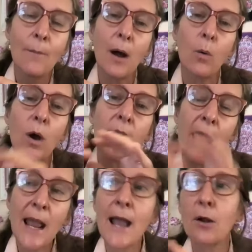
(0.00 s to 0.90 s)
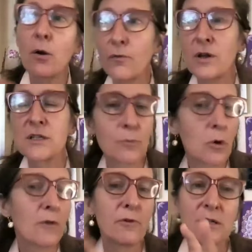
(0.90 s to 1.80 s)
But what AI girlfriends and
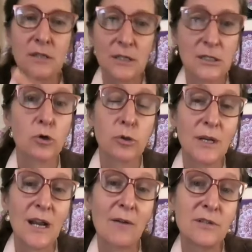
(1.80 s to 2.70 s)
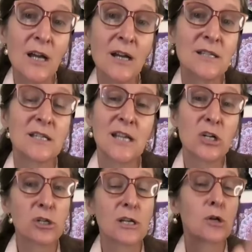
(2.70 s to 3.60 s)
boyfriends and social media have done is
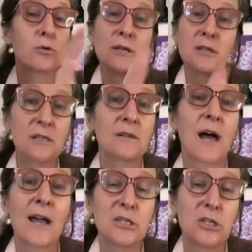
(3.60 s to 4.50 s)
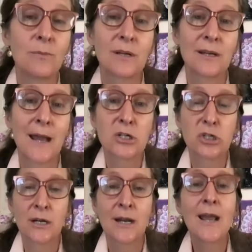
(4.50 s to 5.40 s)
essentially crystallized human
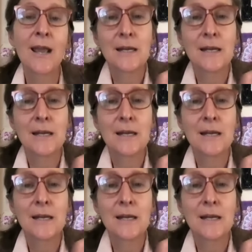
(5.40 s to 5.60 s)
connection